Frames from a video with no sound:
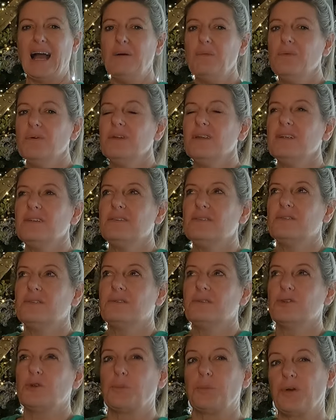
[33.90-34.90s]
I wanted
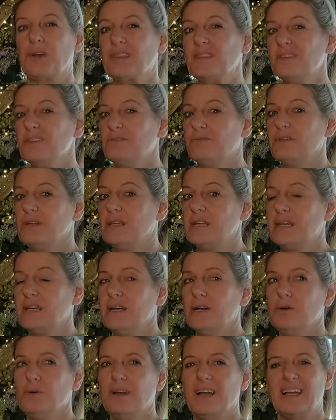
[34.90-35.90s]
to bring this
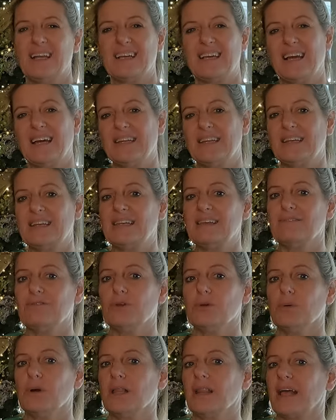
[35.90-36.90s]
video and kind of give
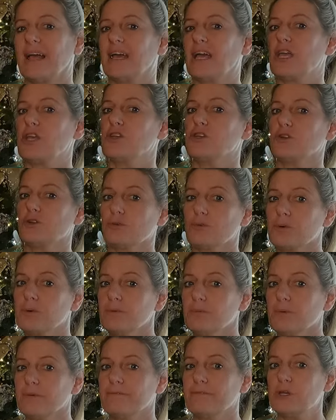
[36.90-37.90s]
you like a year
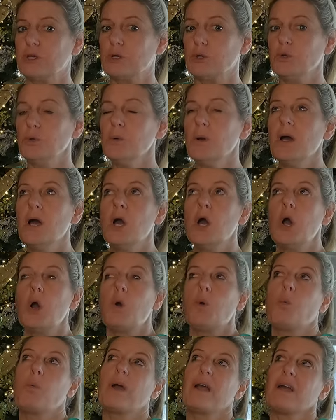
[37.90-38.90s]
in review
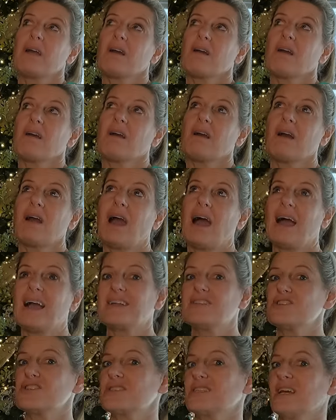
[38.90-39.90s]
where
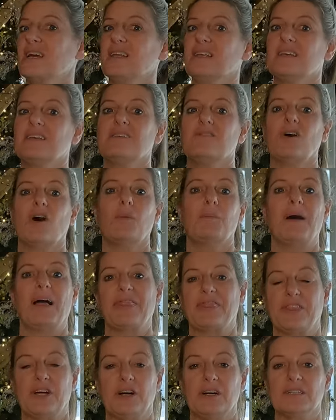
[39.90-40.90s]
I just kind of give all
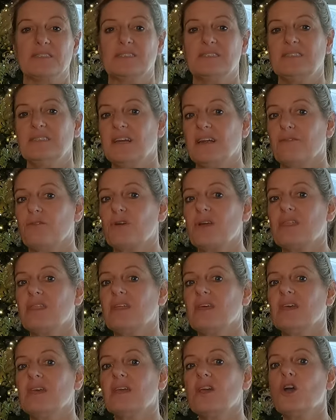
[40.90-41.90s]
my thoughts and
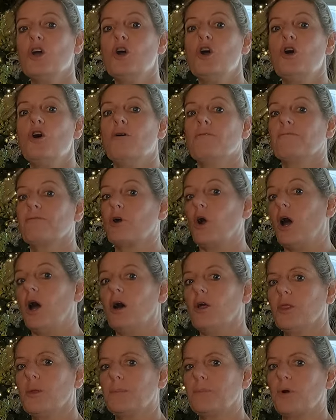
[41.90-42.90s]
everything for
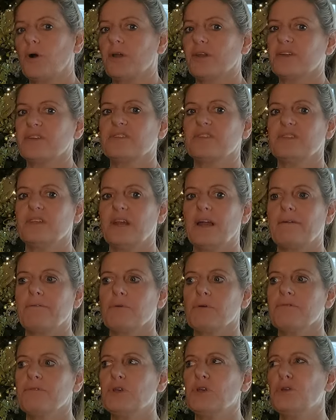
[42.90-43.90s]
all the products that
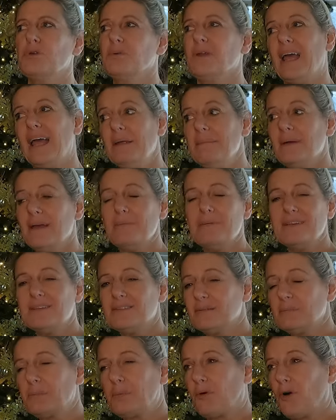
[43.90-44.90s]
I've reviewed and maybe
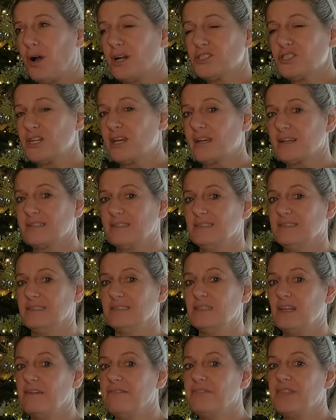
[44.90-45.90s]
some projects and
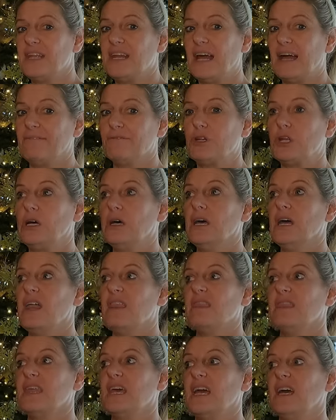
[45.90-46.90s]
stuff that I've
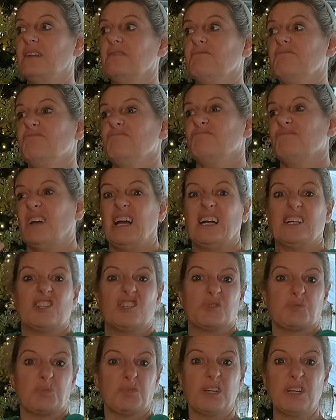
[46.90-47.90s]
done that I
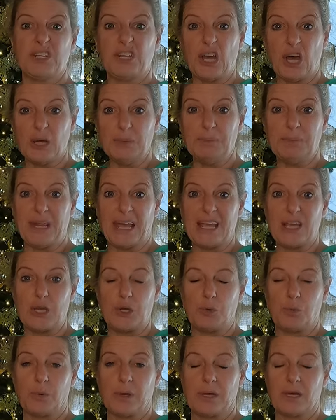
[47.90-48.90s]
just wanted to update
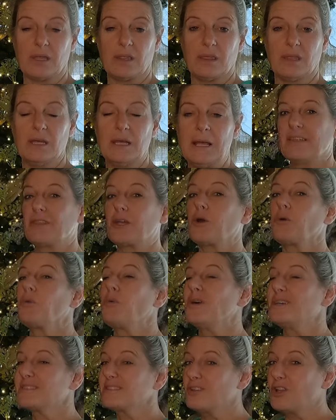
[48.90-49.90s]
you with. There
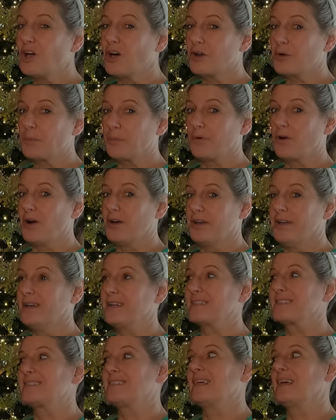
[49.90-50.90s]
was a lot of
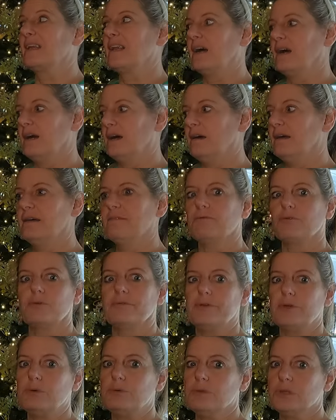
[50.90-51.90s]
products that I have
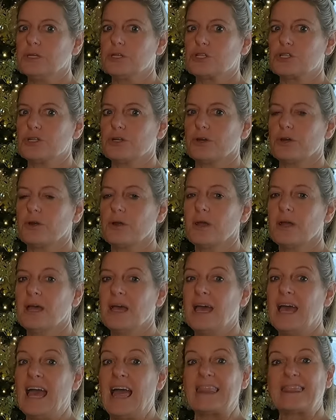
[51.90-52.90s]
reviewed this year,
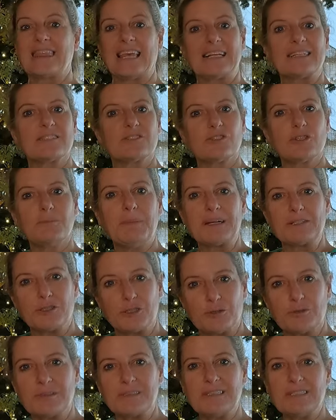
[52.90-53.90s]
thanks to my
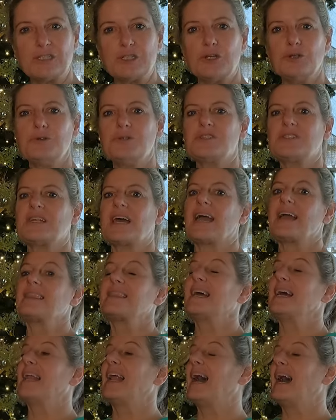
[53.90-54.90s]
2 Cent
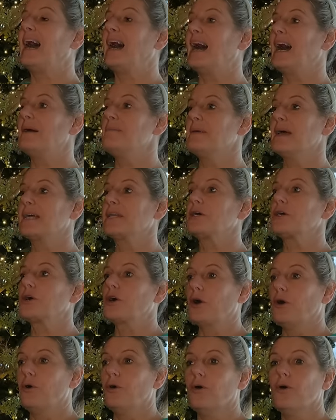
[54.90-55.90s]
Tuesday that I made a
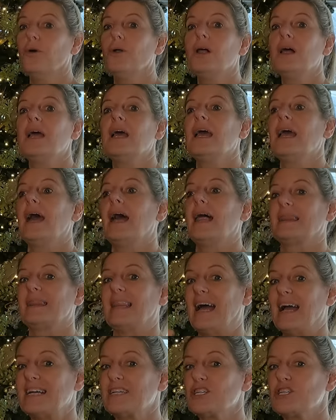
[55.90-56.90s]
goal
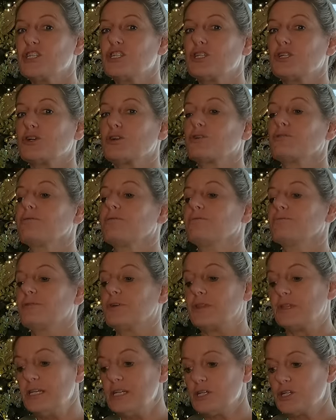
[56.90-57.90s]
last year
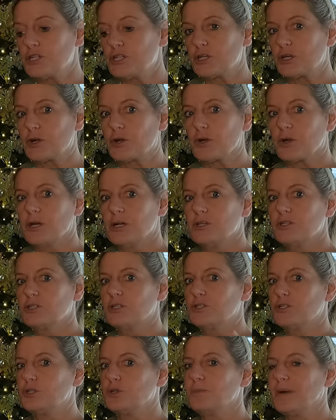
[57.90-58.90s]
for this year
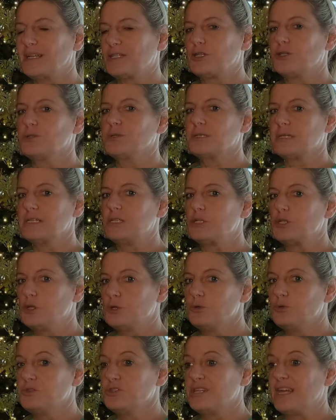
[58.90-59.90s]
to do my 2 Cent
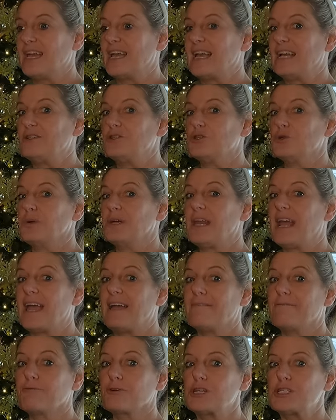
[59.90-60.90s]
Tuesday and do it
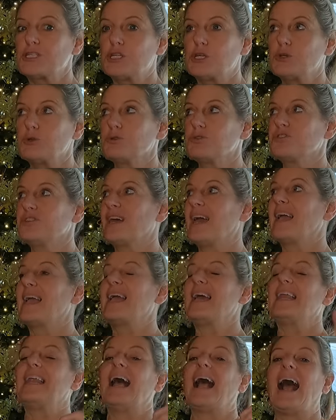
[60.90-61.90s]
every
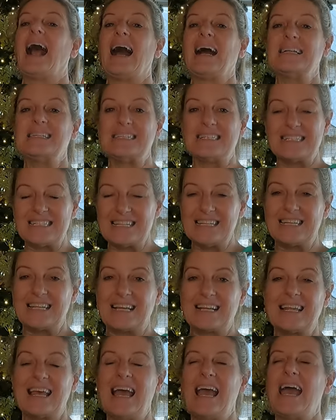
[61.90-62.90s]
Tuesday, and I did
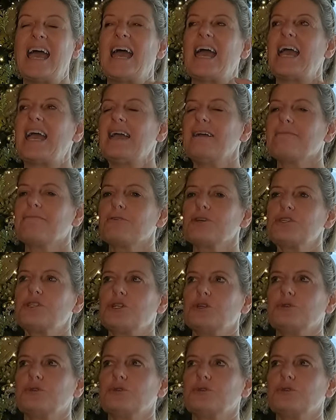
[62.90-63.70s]
it every